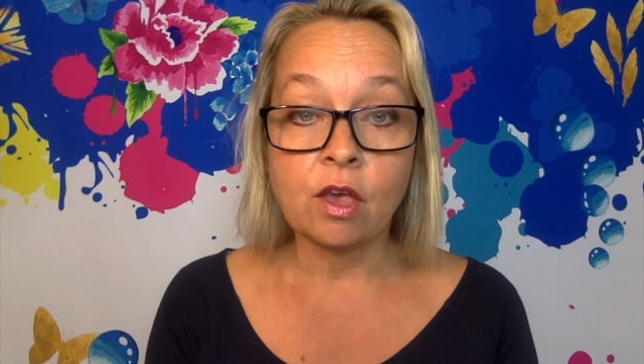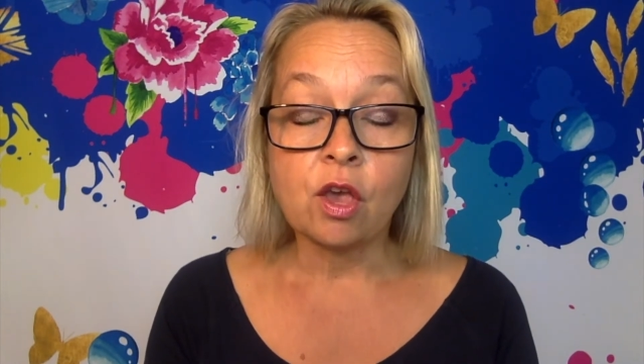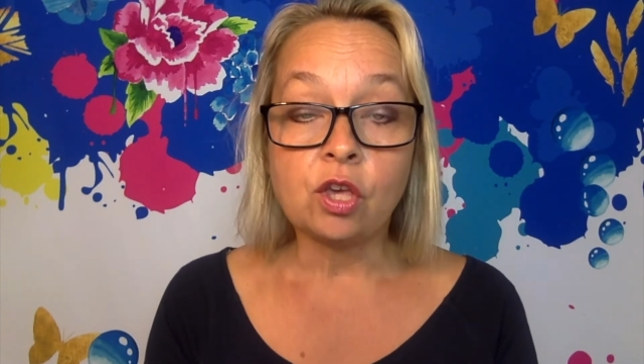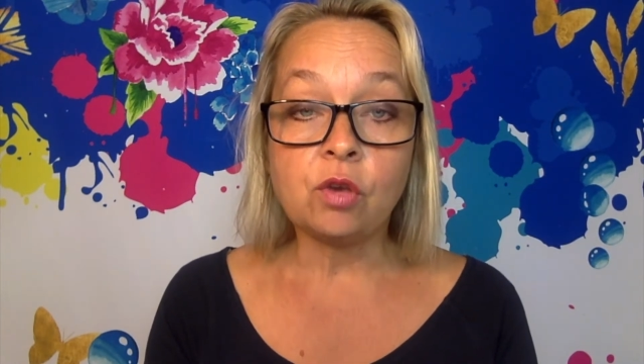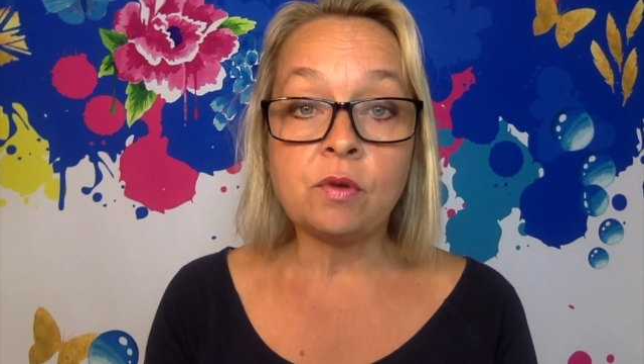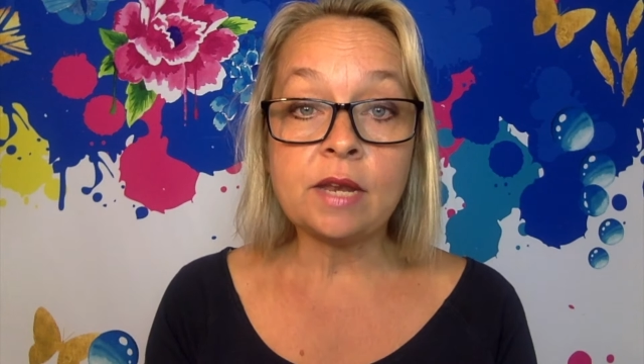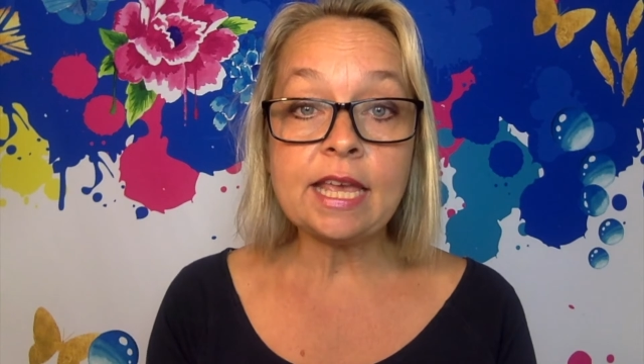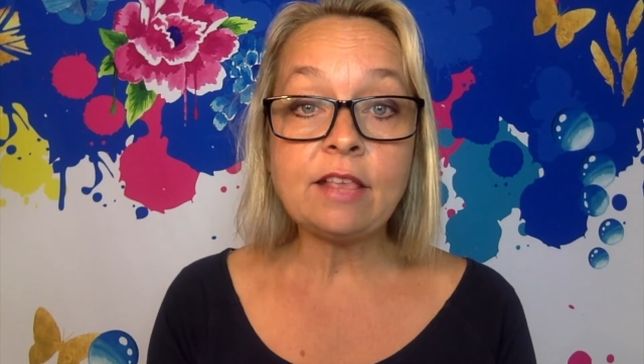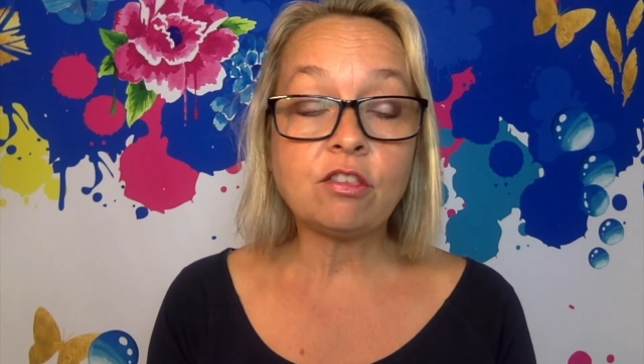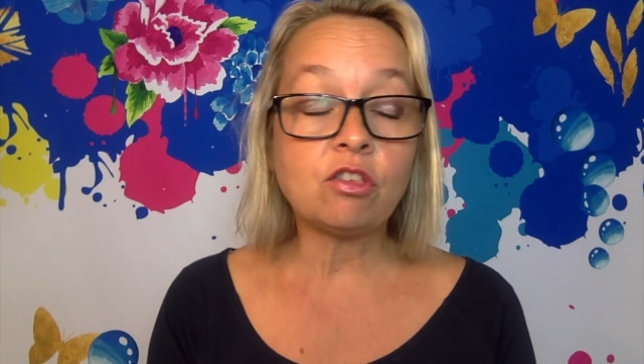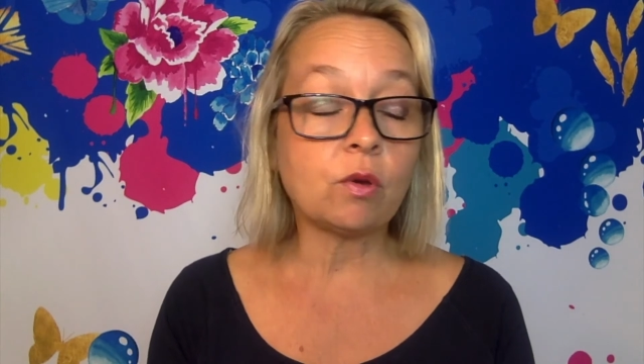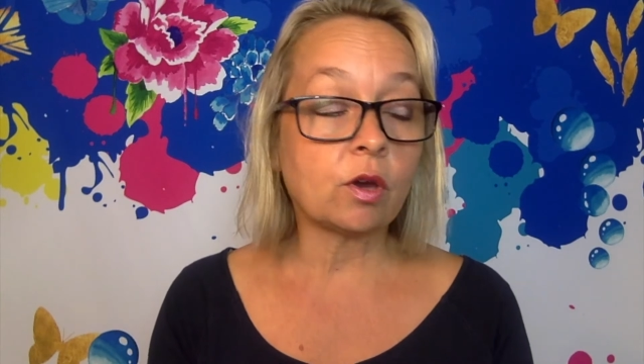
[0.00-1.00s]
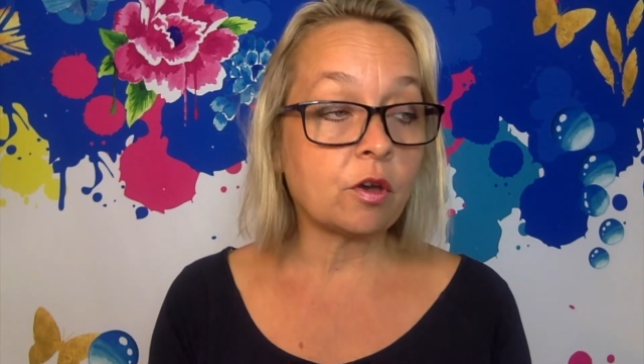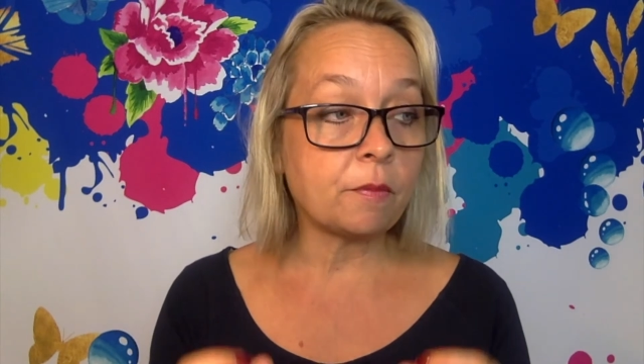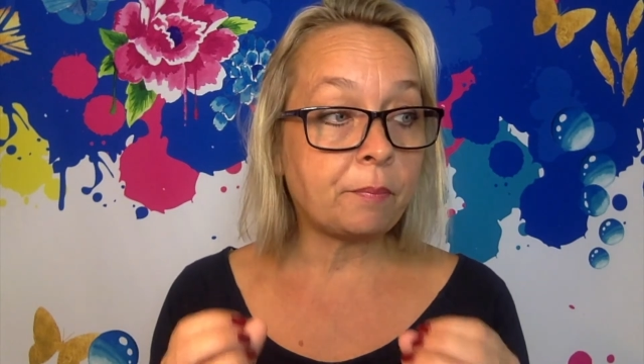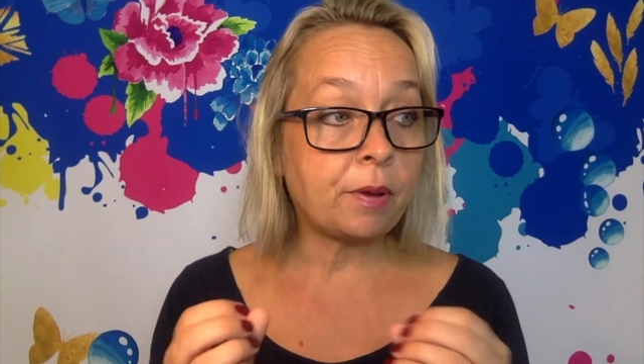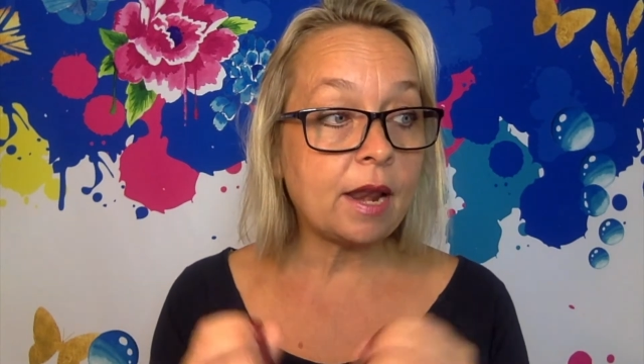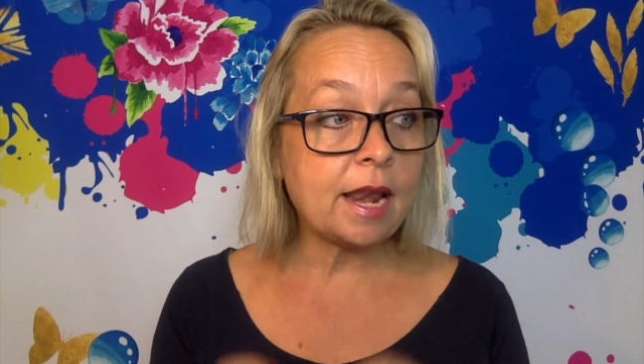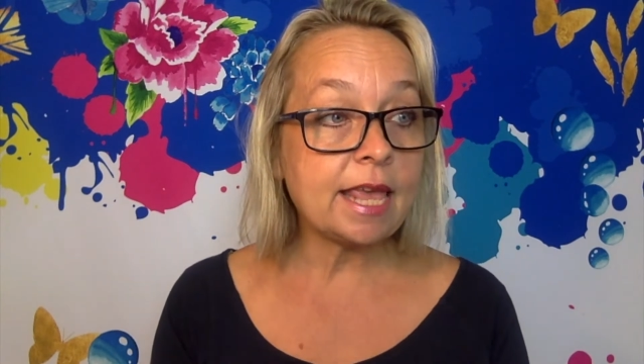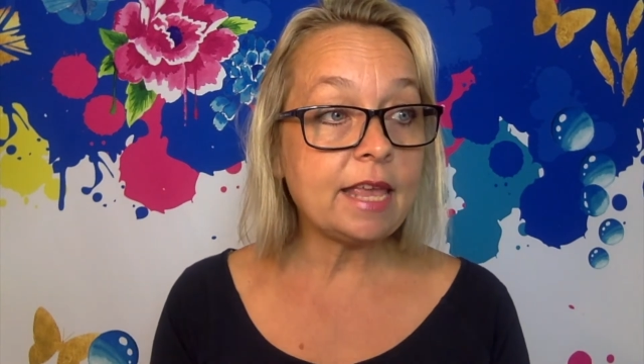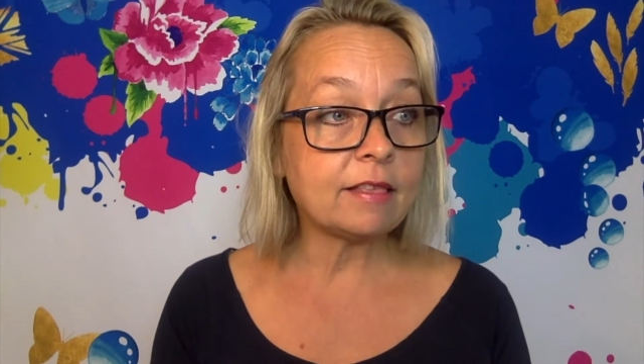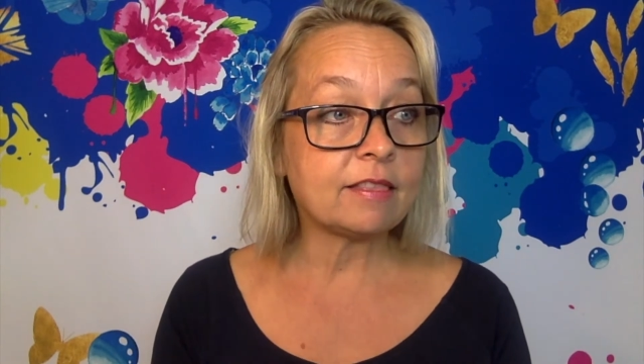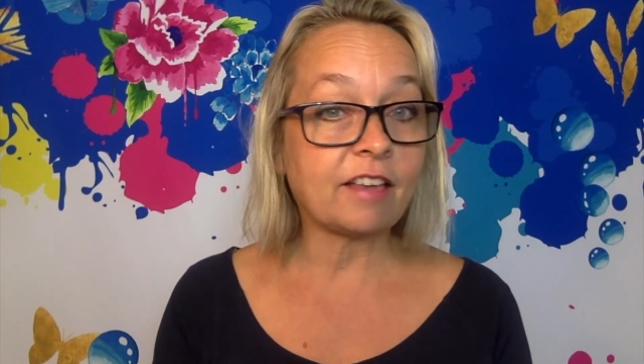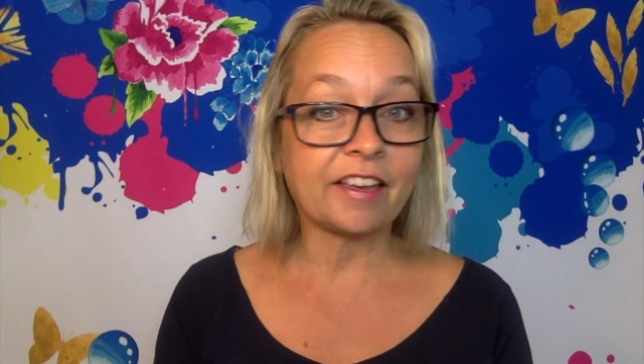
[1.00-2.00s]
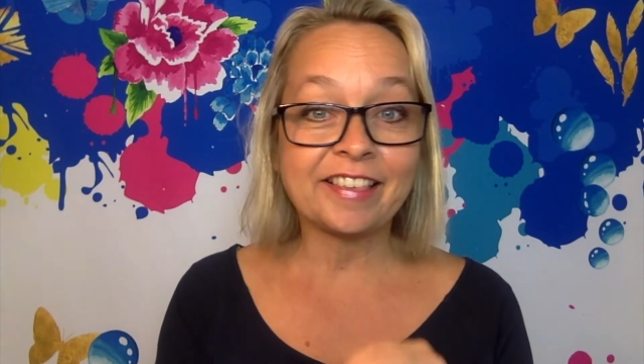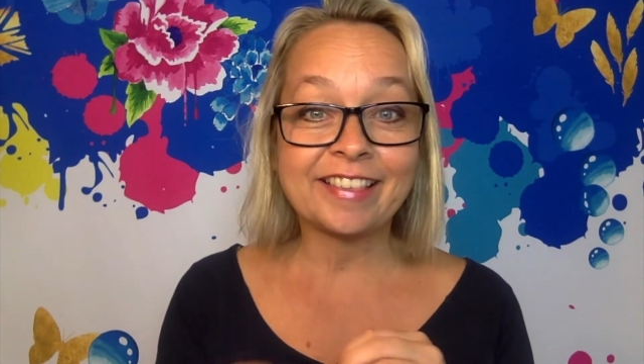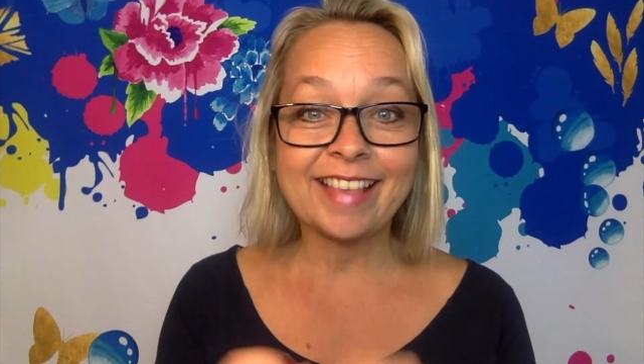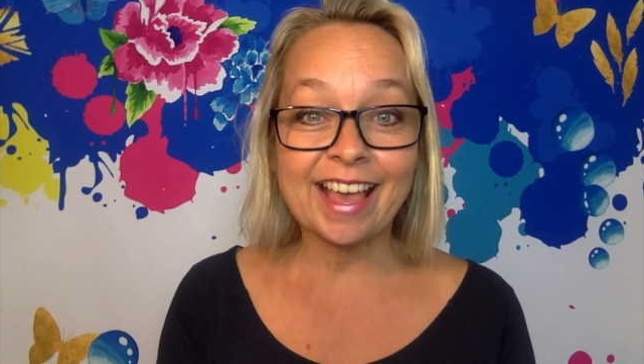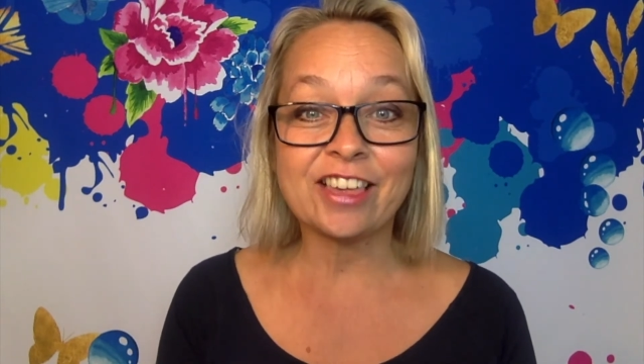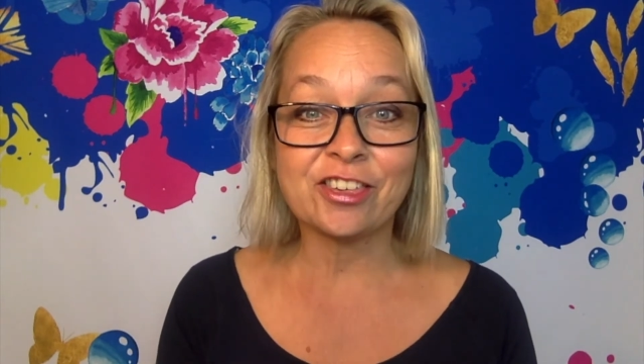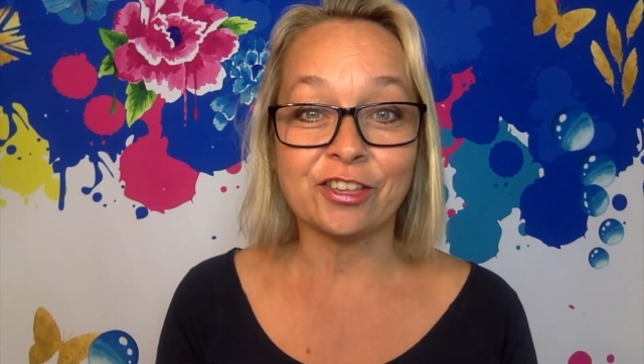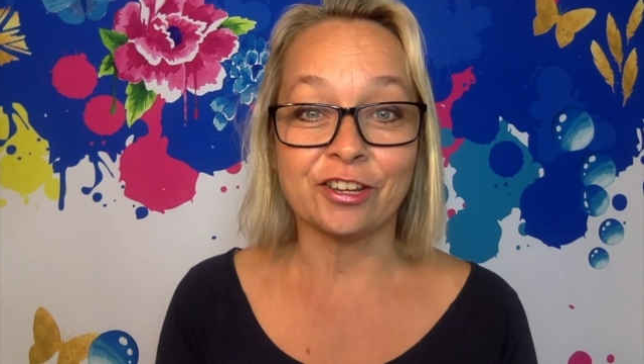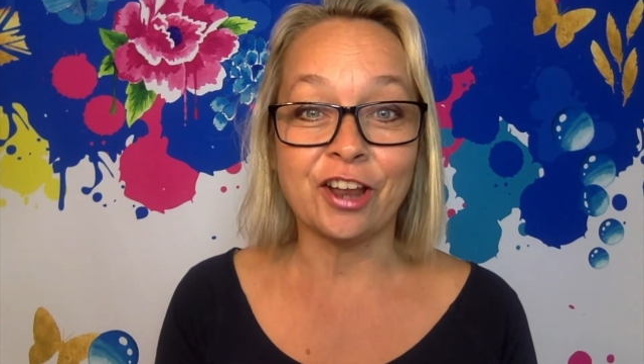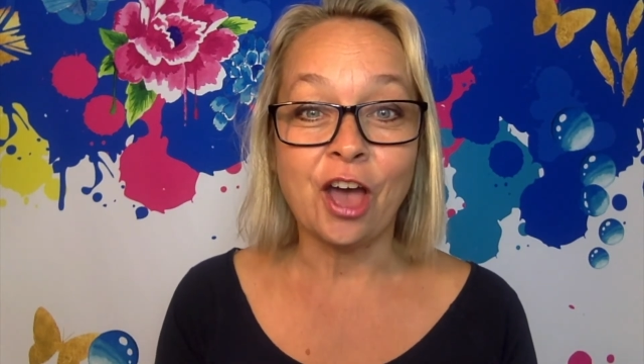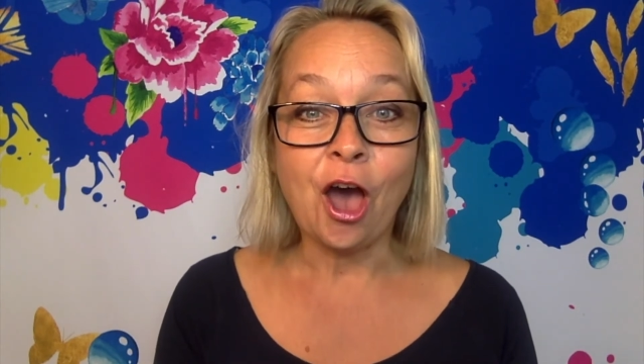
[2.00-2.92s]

You need to do a complete dissection